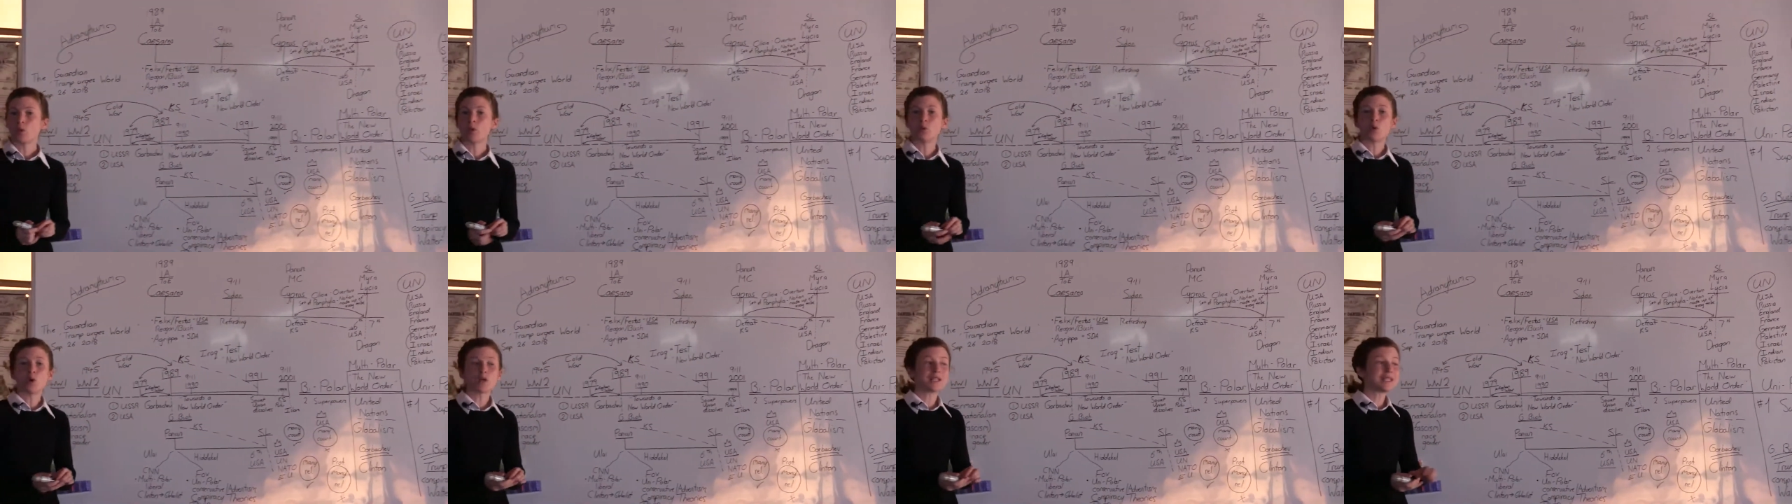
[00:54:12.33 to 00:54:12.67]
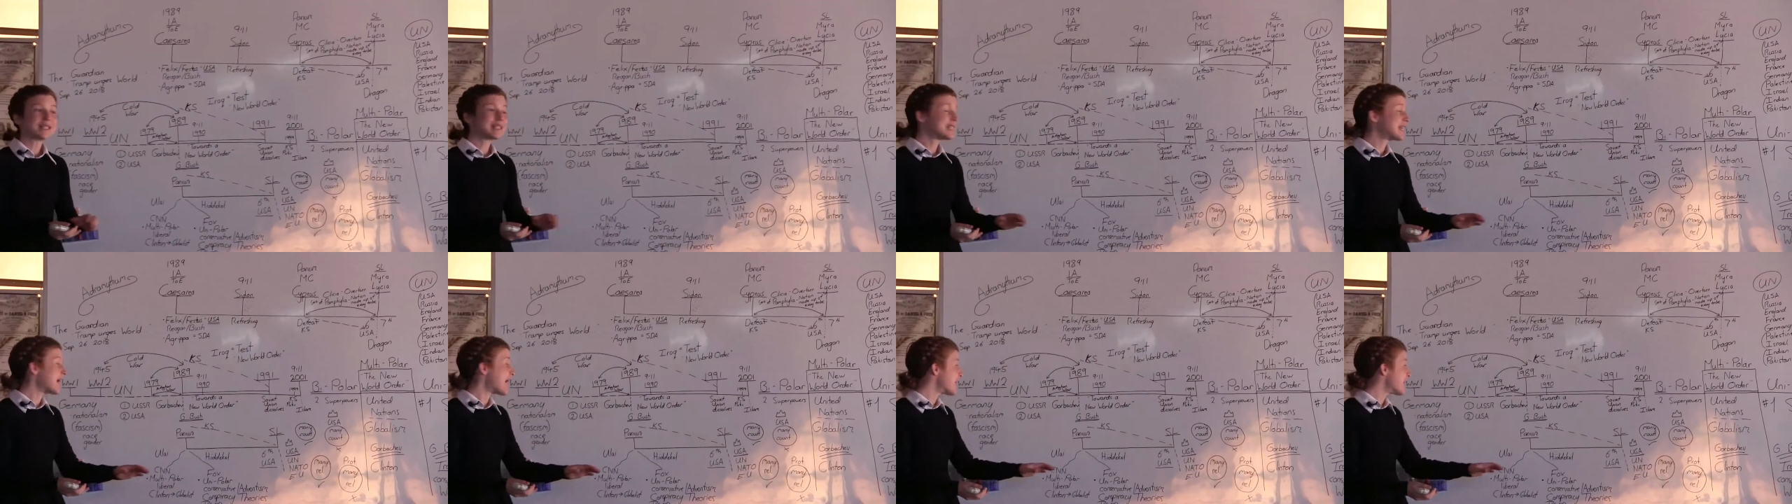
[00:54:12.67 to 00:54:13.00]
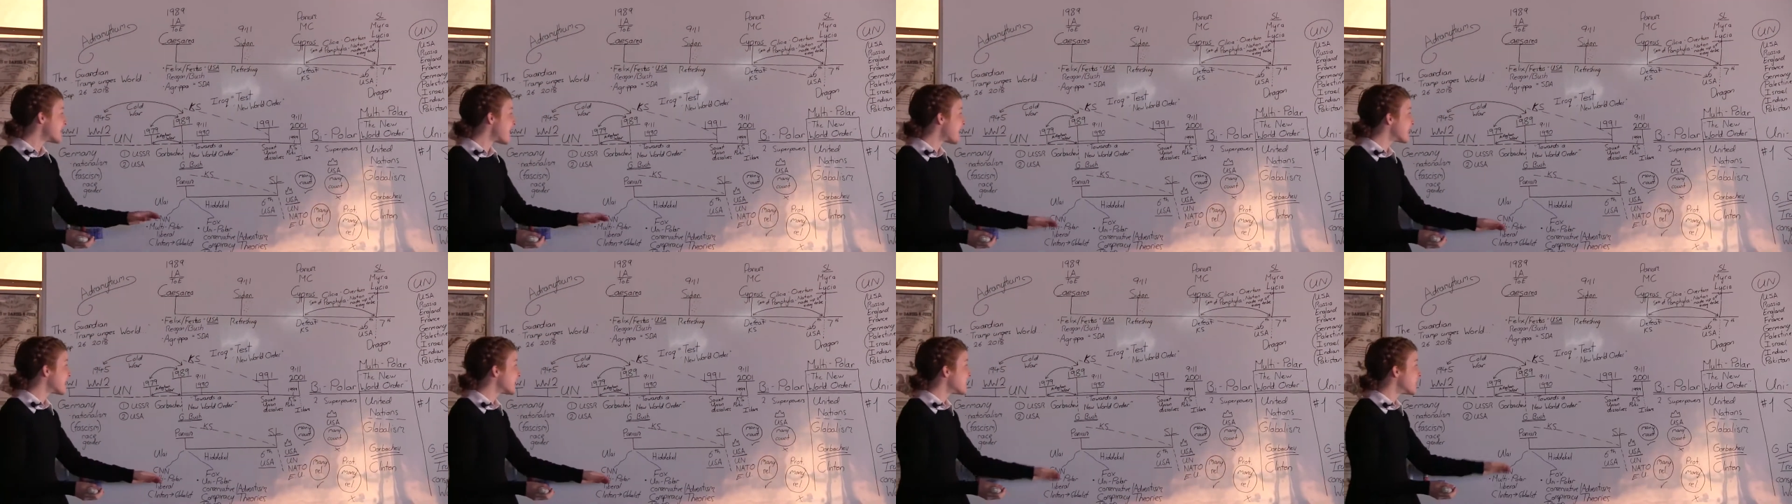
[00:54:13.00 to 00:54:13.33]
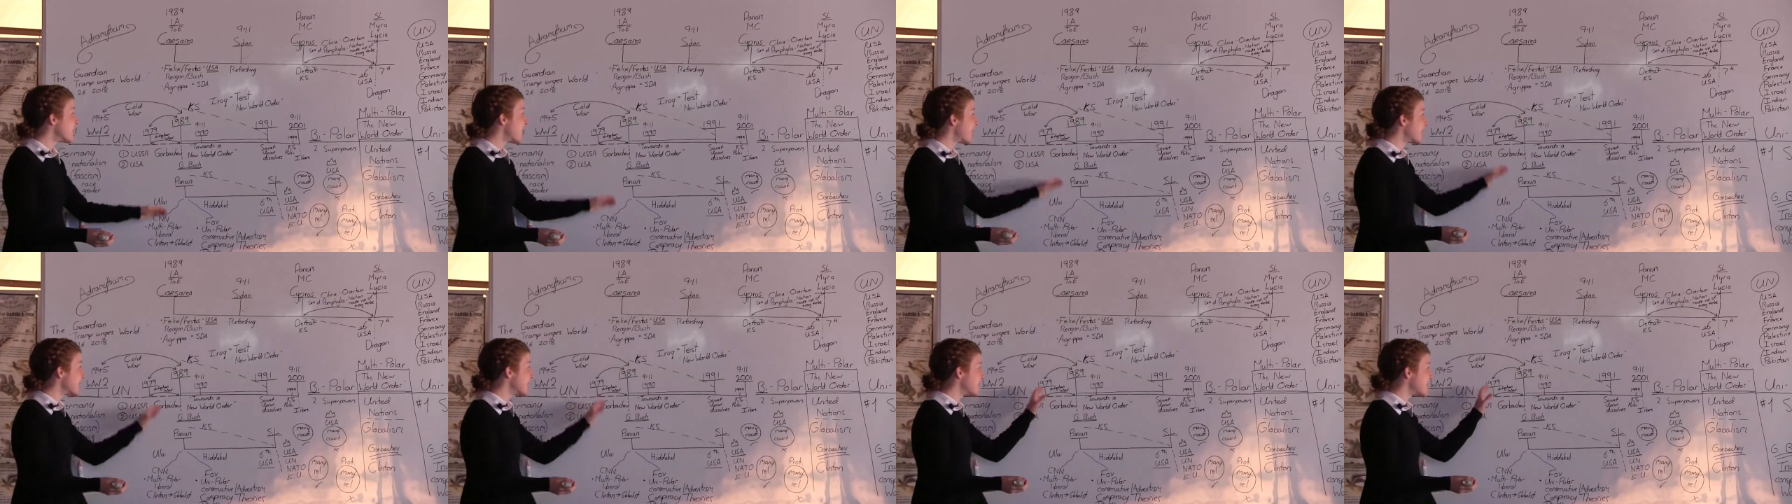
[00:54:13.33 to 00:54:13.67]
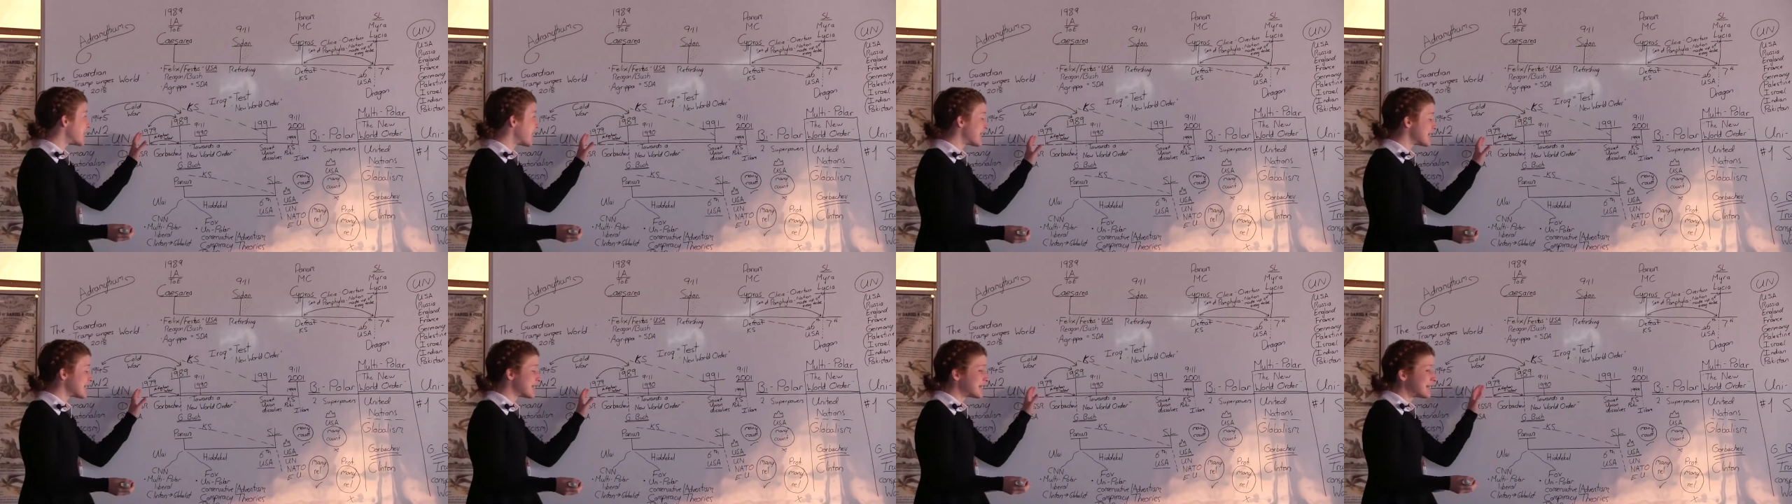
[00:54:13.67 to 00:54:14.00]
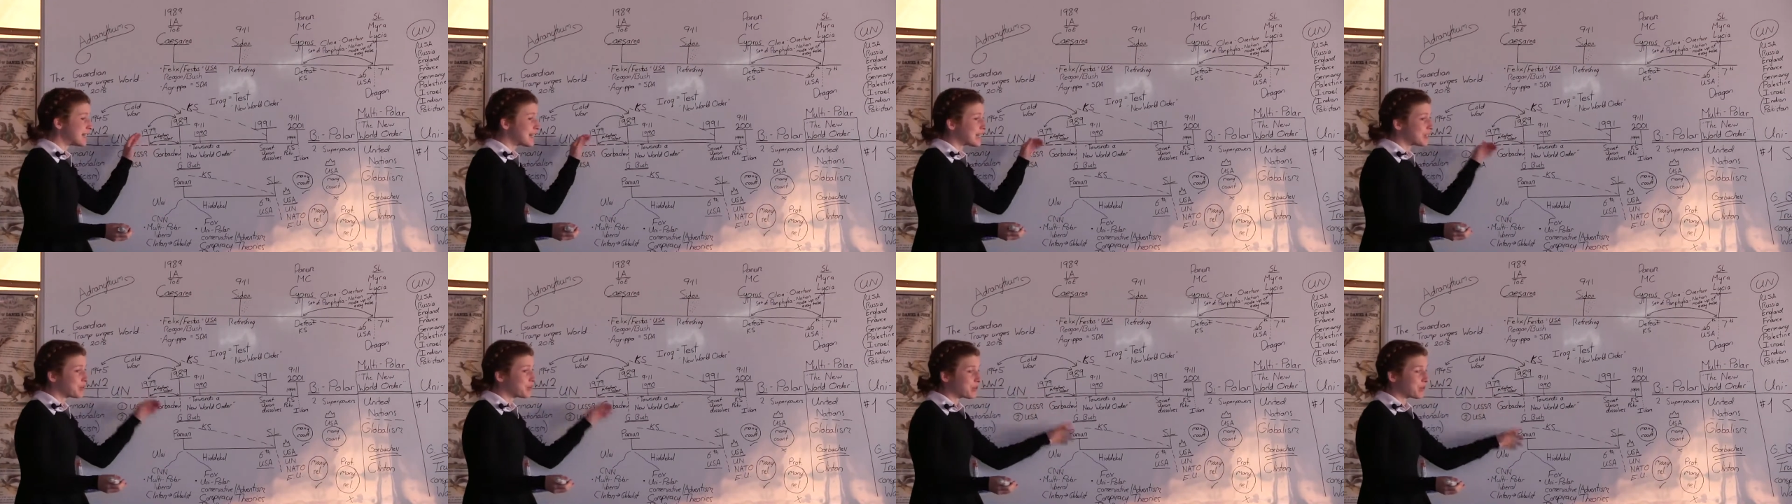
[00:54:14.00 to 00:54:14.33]
We wouldn't say that in
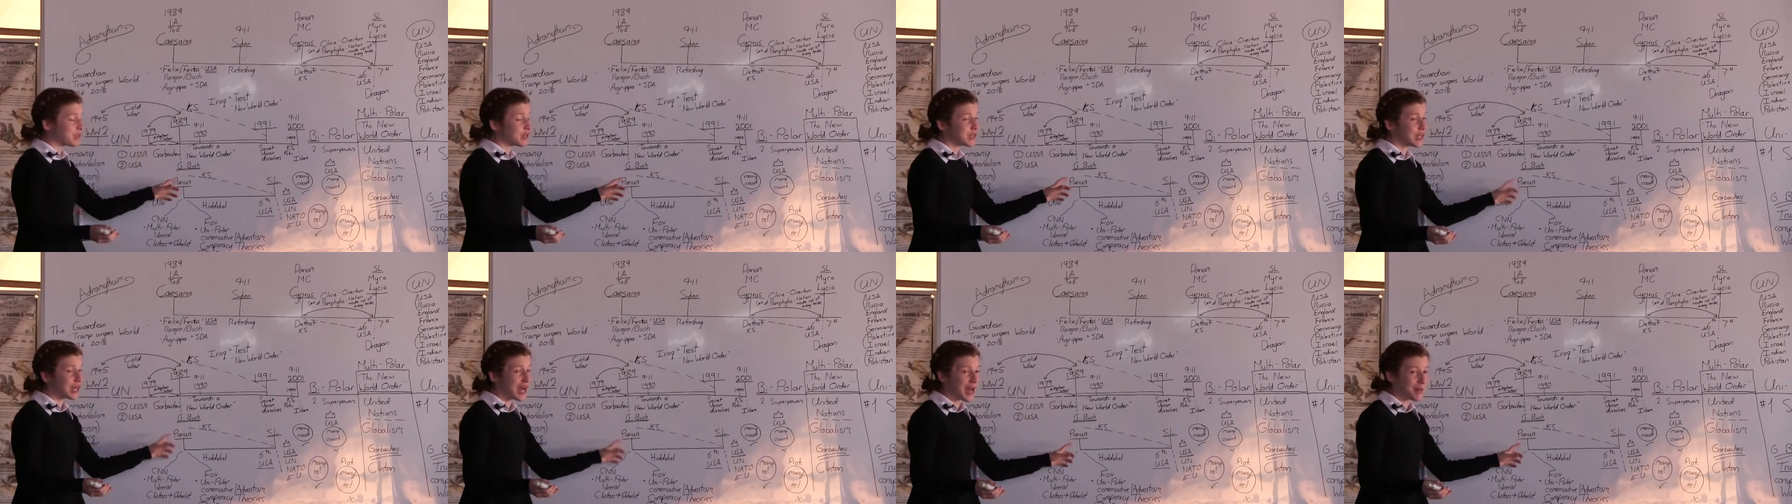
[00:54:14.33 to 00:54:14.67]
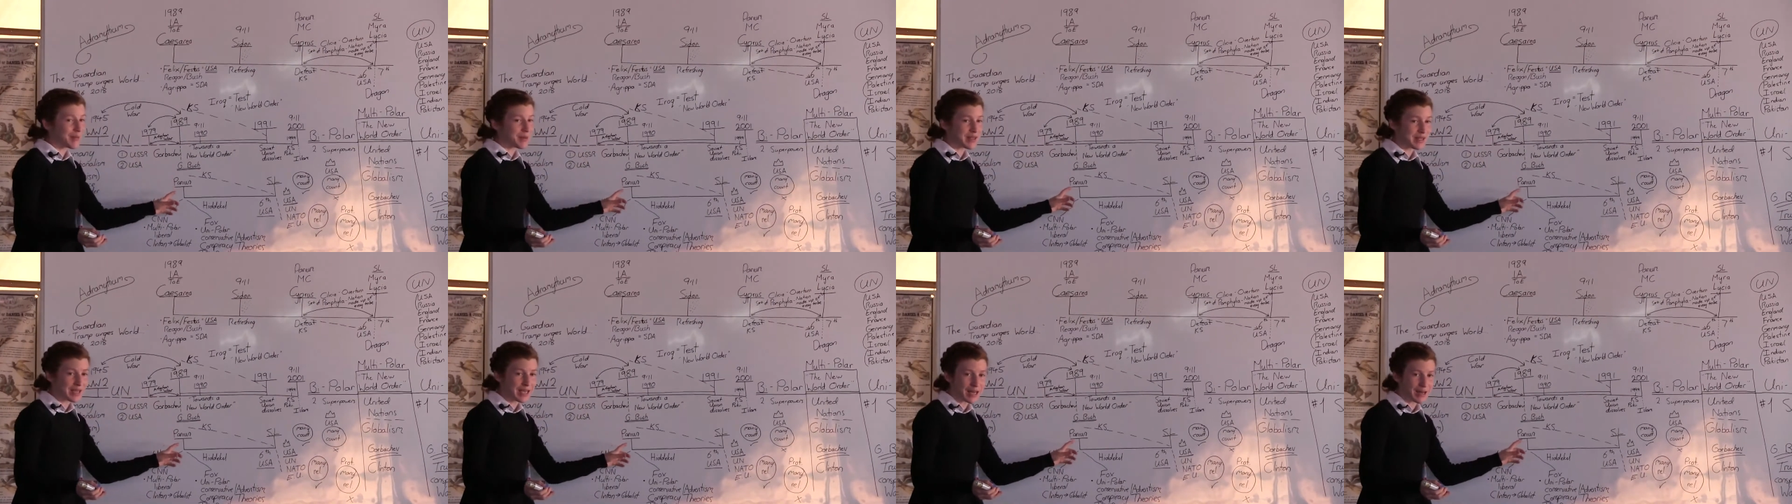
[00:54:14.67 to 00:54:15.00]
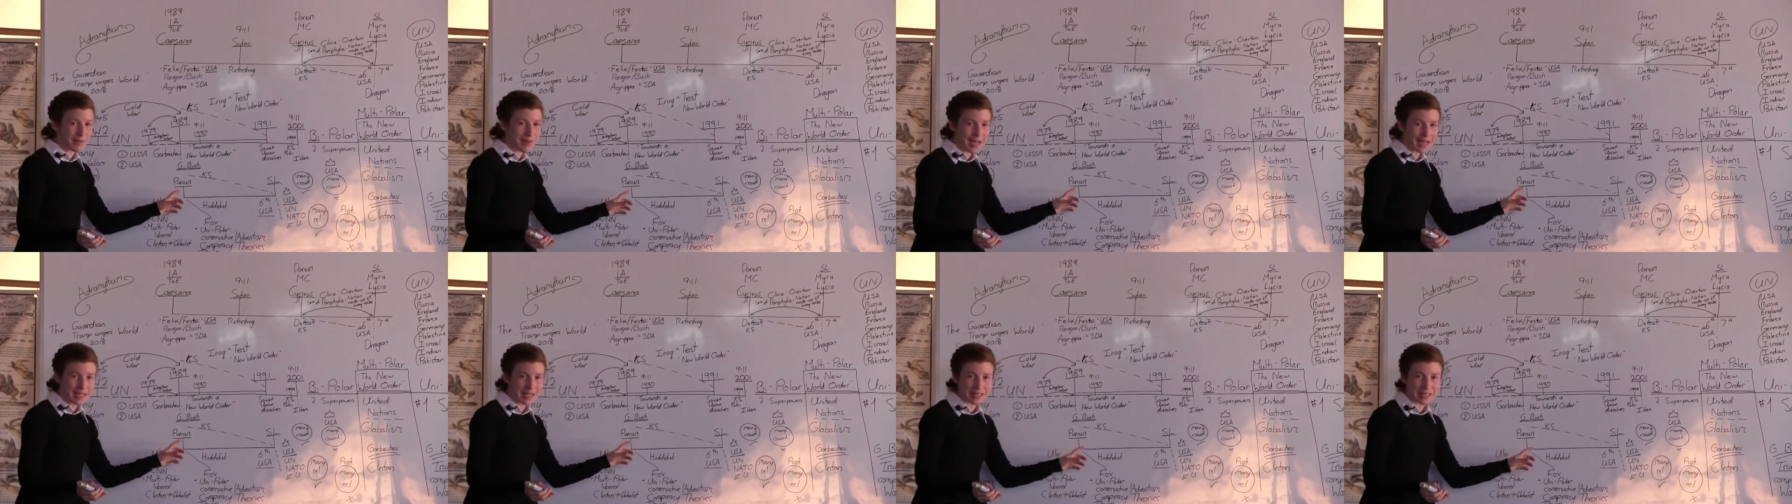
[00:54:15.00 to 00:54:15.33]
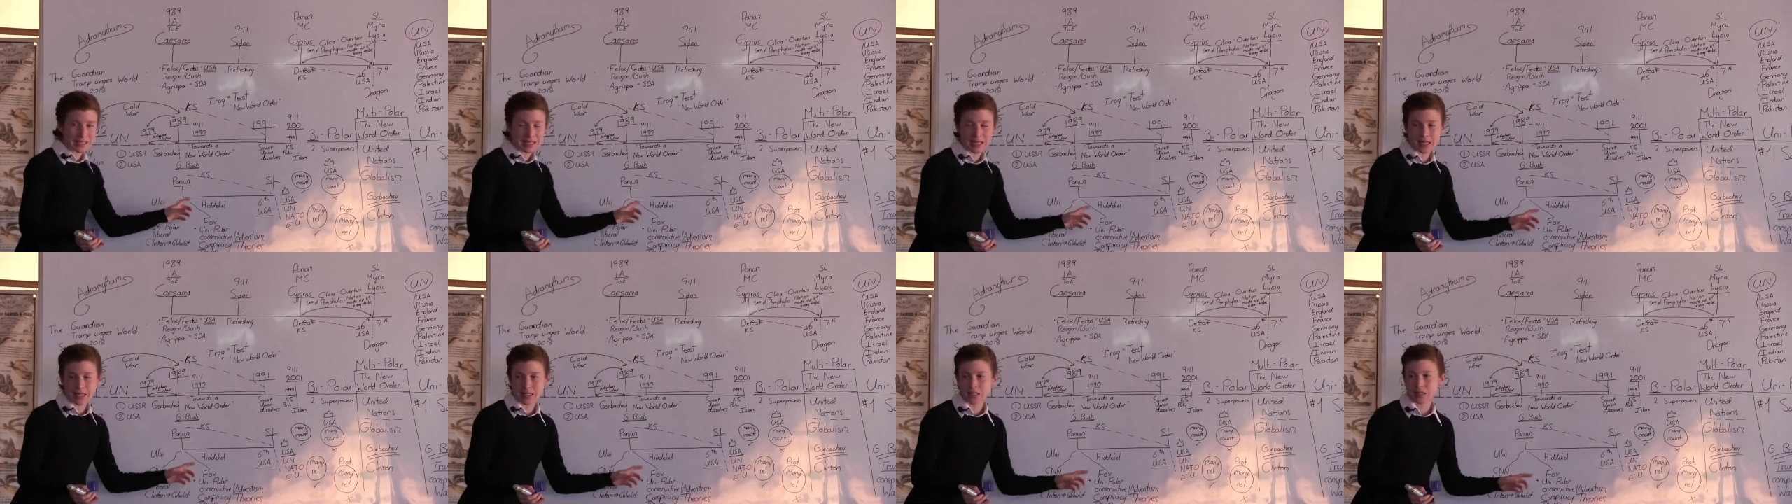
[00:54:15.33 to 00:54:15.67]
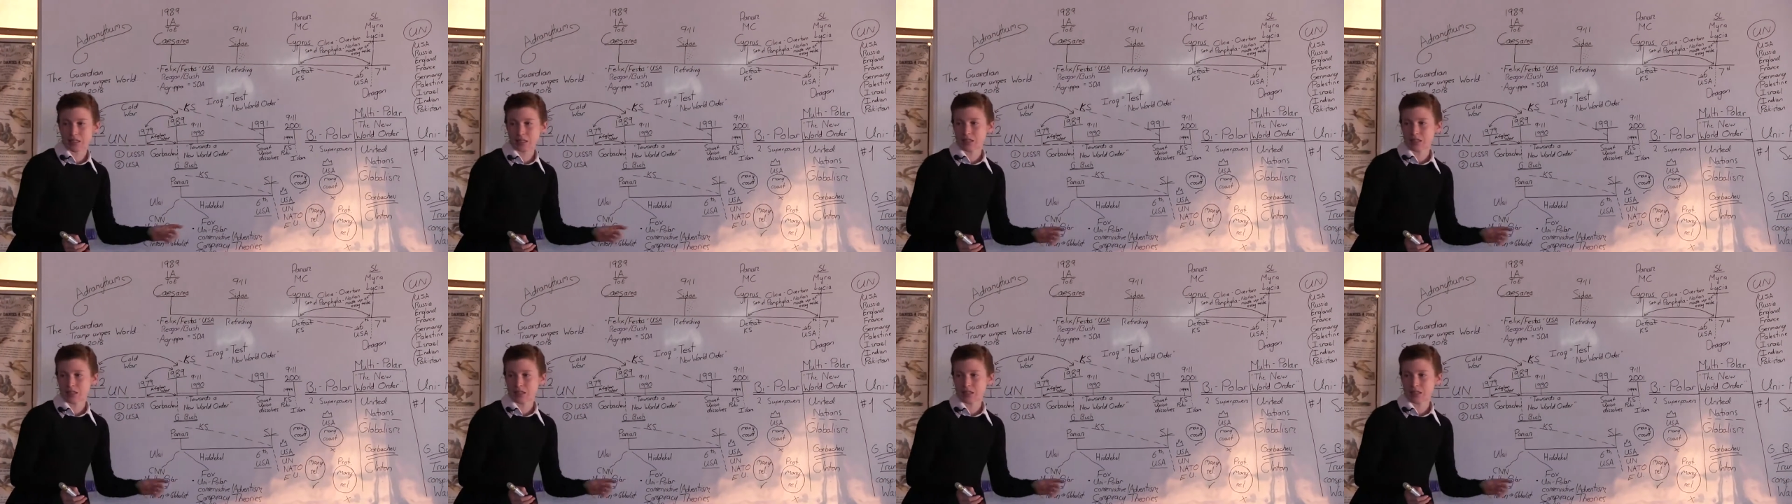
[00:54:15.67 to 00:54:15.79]
1996 with the Time of the End magazine.